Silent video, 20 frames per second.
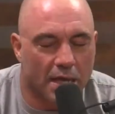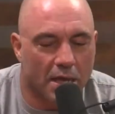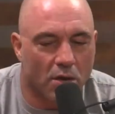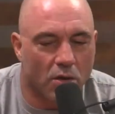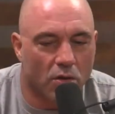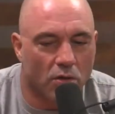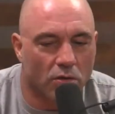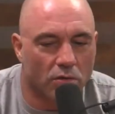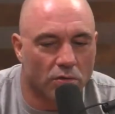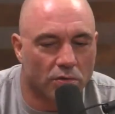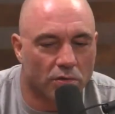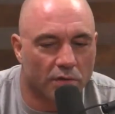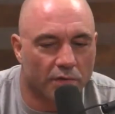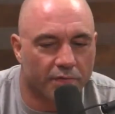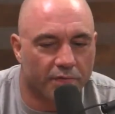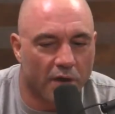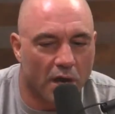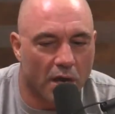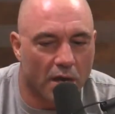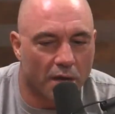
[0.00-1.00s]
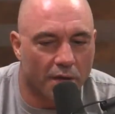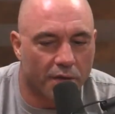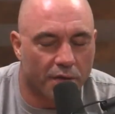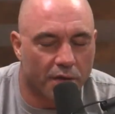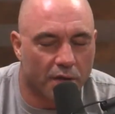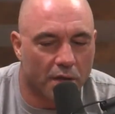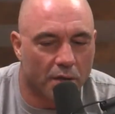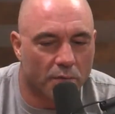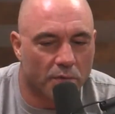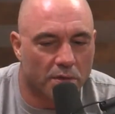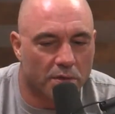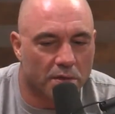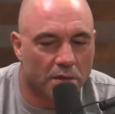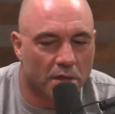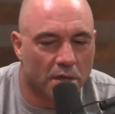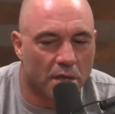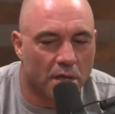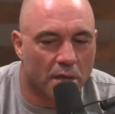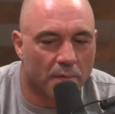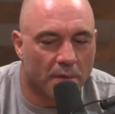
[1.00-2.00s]
whole Nirvana thing was...
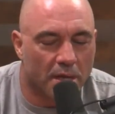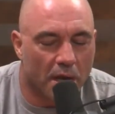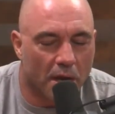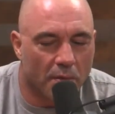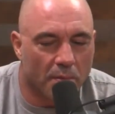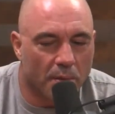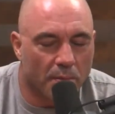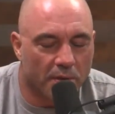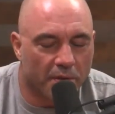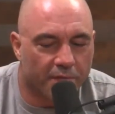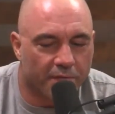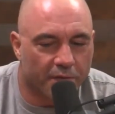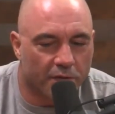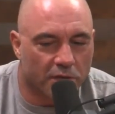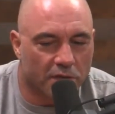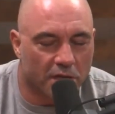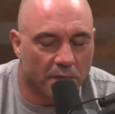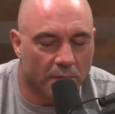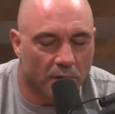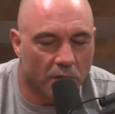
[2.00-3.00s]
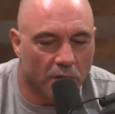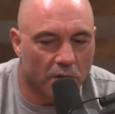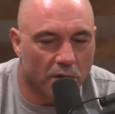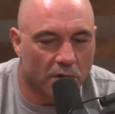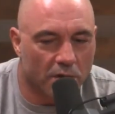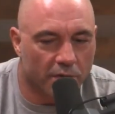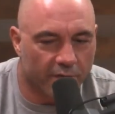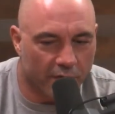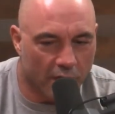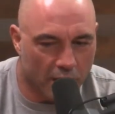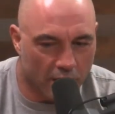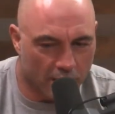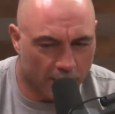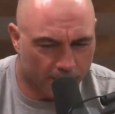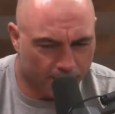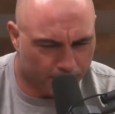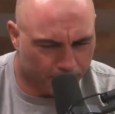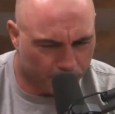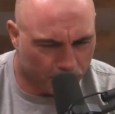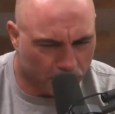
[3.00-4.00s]
I mean, I remember the first time I heard Nirvana,
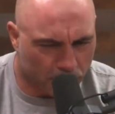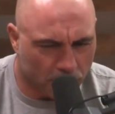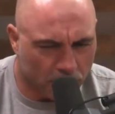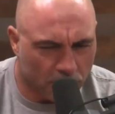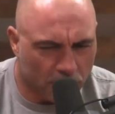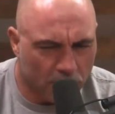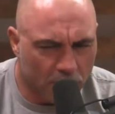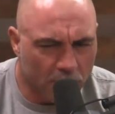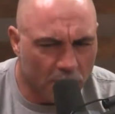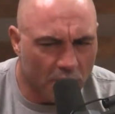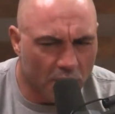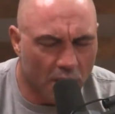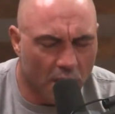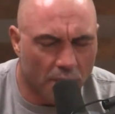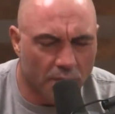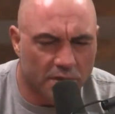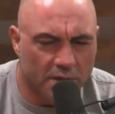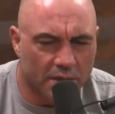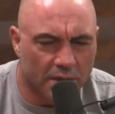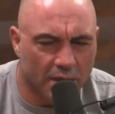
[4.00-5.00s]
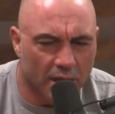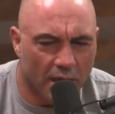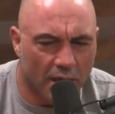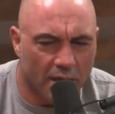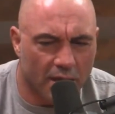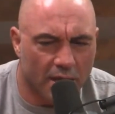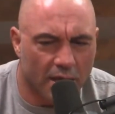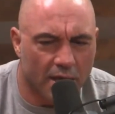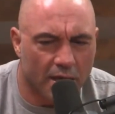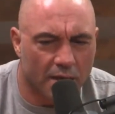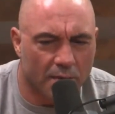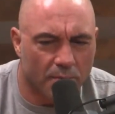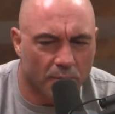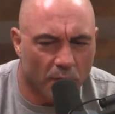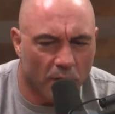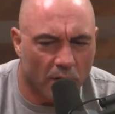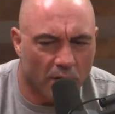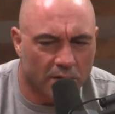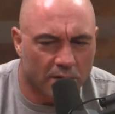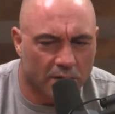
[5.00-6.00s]
I was a kid in
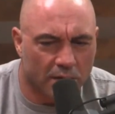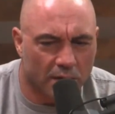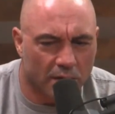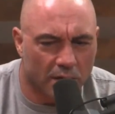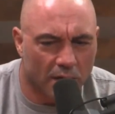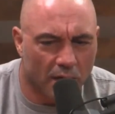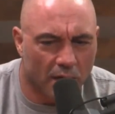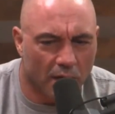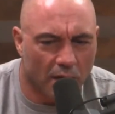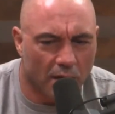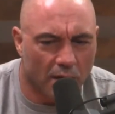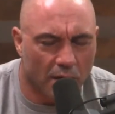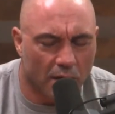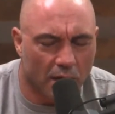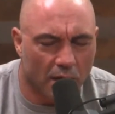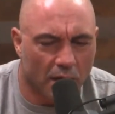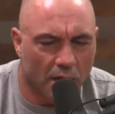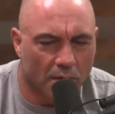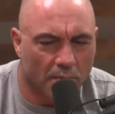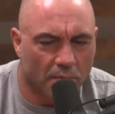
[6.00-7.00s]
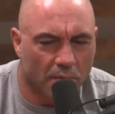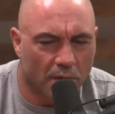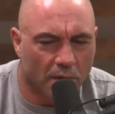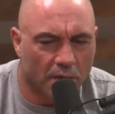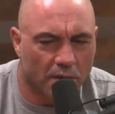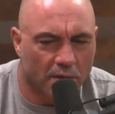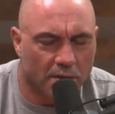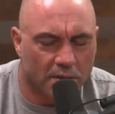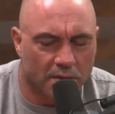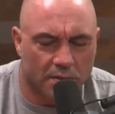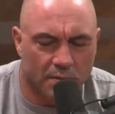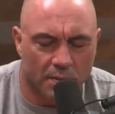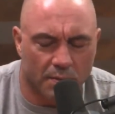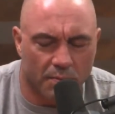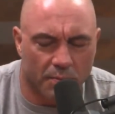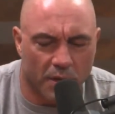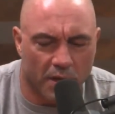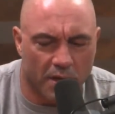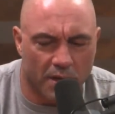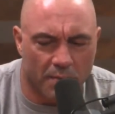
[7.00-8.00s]
Boston, and this
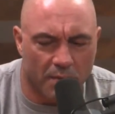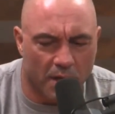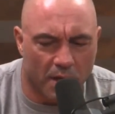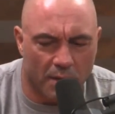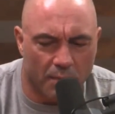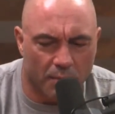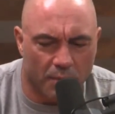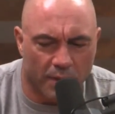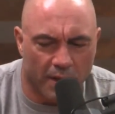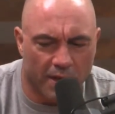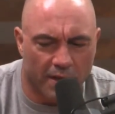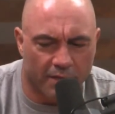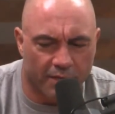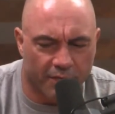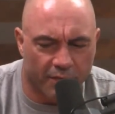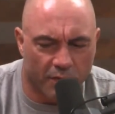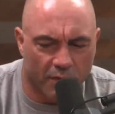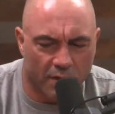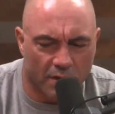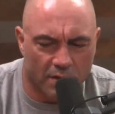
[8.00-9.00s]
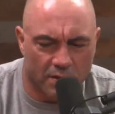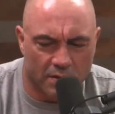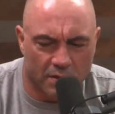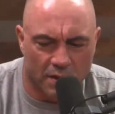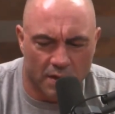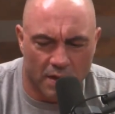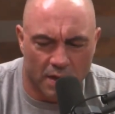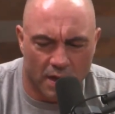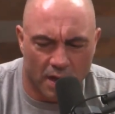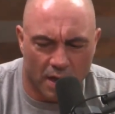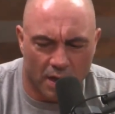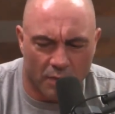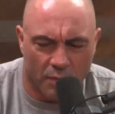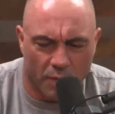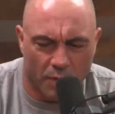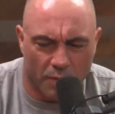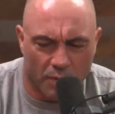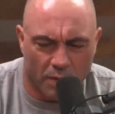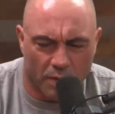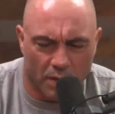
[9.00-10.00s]
buddy of mine played it for us. And
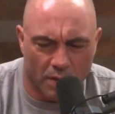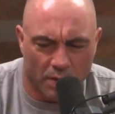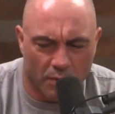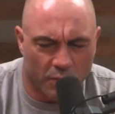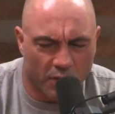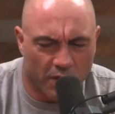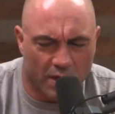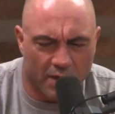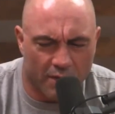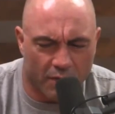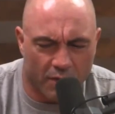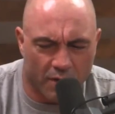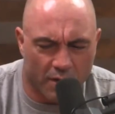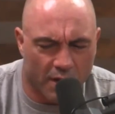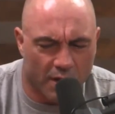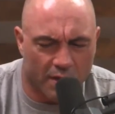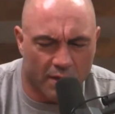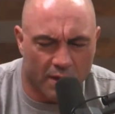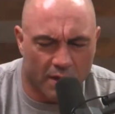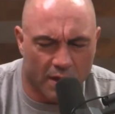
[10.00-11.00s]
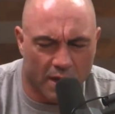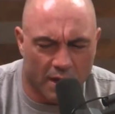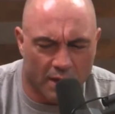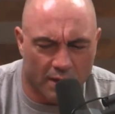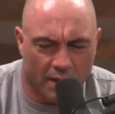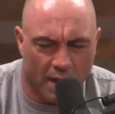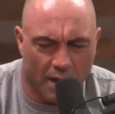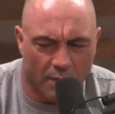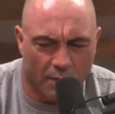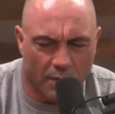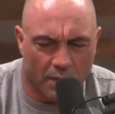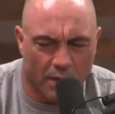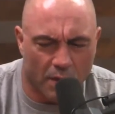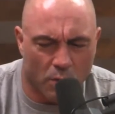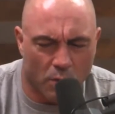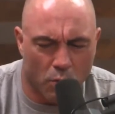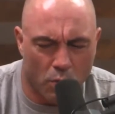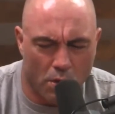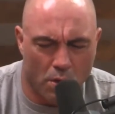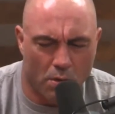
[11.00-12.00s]
we had never heard anything like that. We were like,
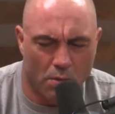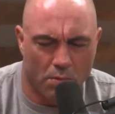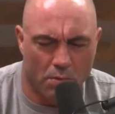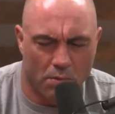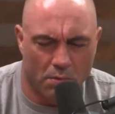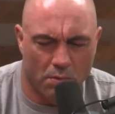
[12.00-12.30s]
whoa.